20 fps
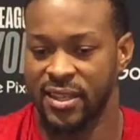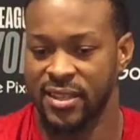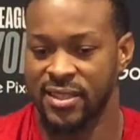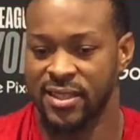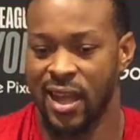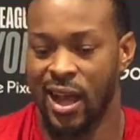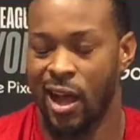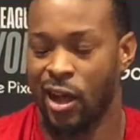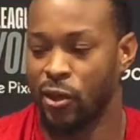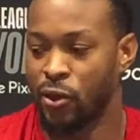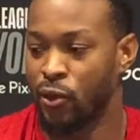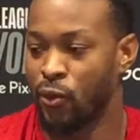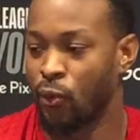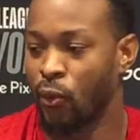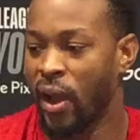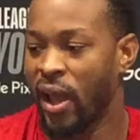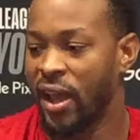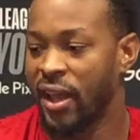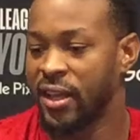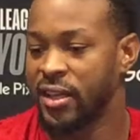style are
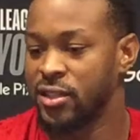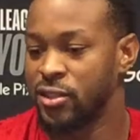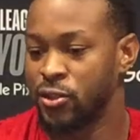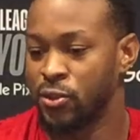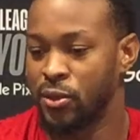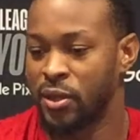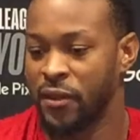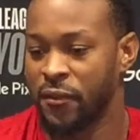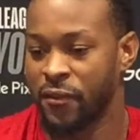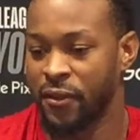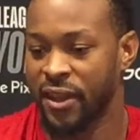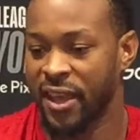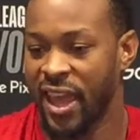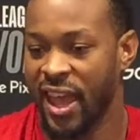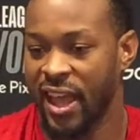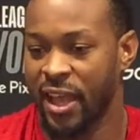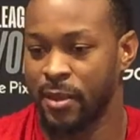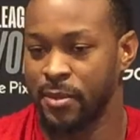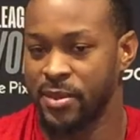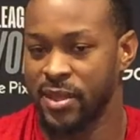way two different
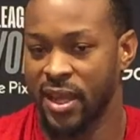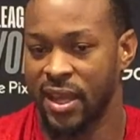games.